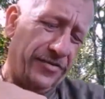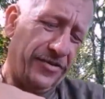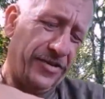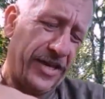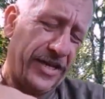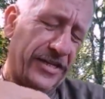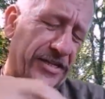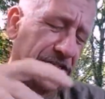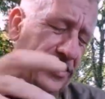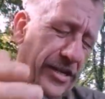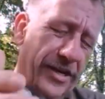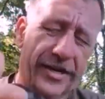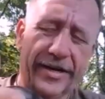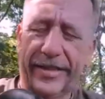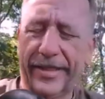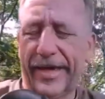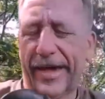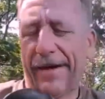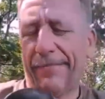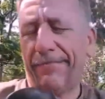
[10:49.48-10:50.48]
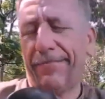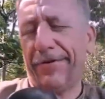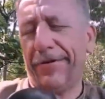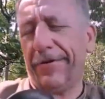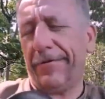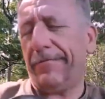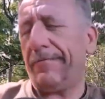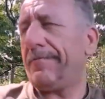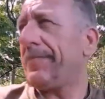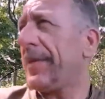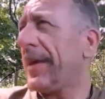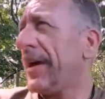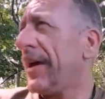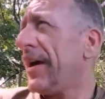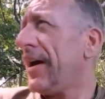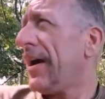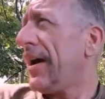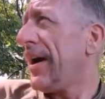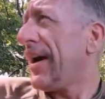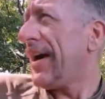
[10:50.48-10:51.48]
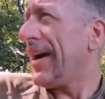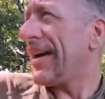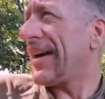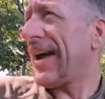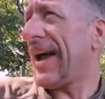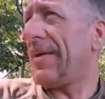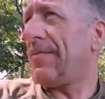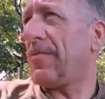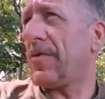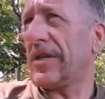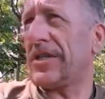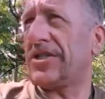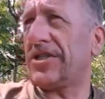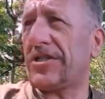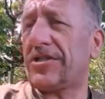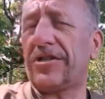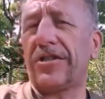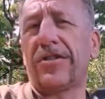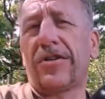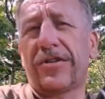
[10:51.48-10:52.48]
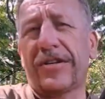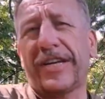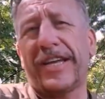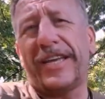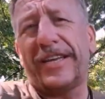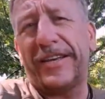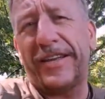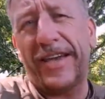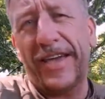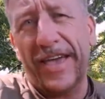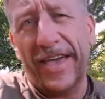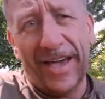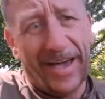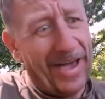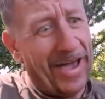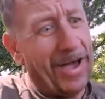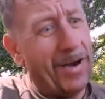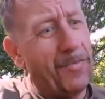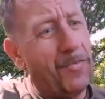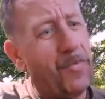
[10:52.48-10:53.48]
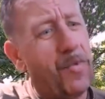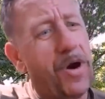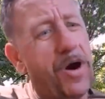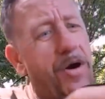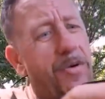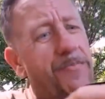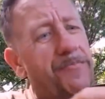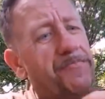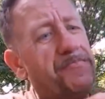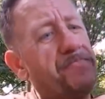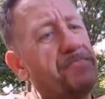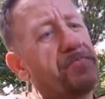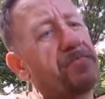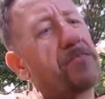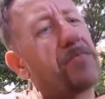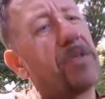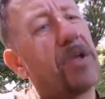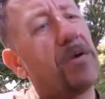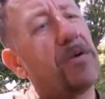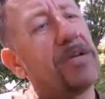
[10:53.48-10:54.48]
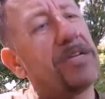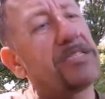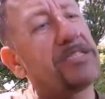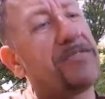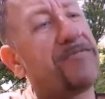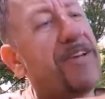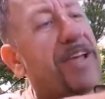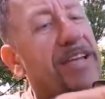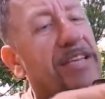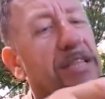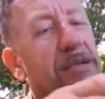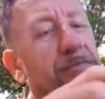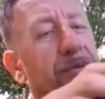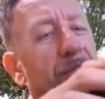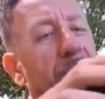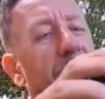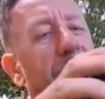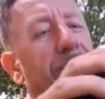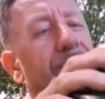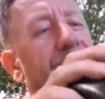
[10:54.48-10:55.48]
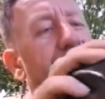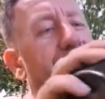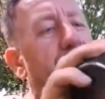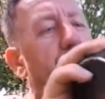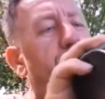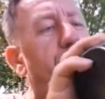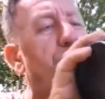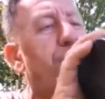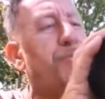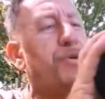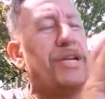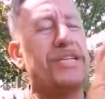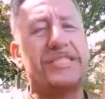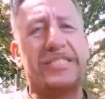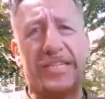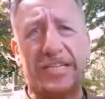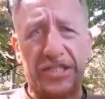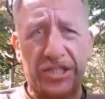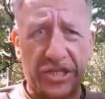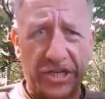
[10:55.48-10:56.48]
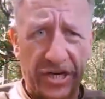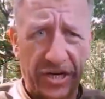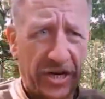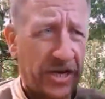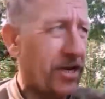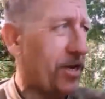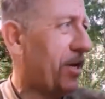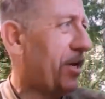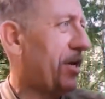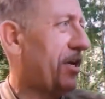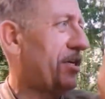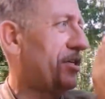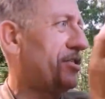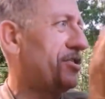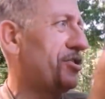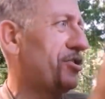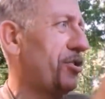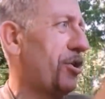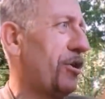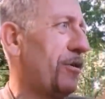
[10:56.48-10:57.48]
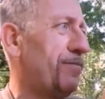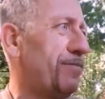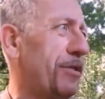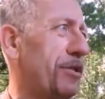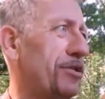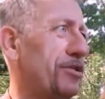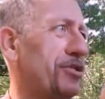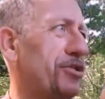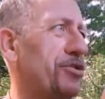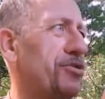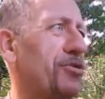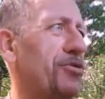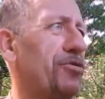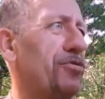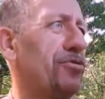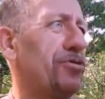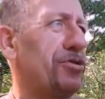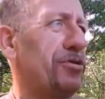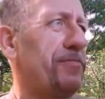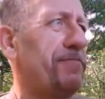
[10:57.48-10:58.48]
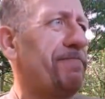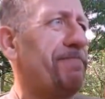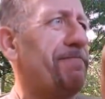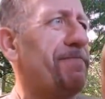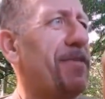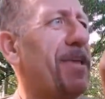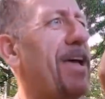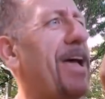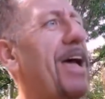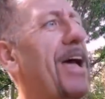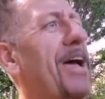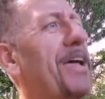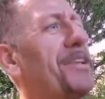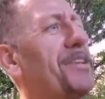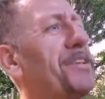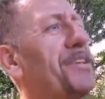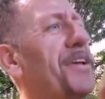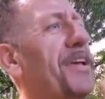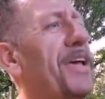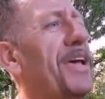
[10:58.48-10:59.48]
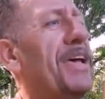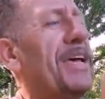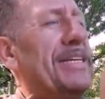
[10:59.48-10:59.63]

and things like that, but again, we're just looking at what is available from the British surplus stores and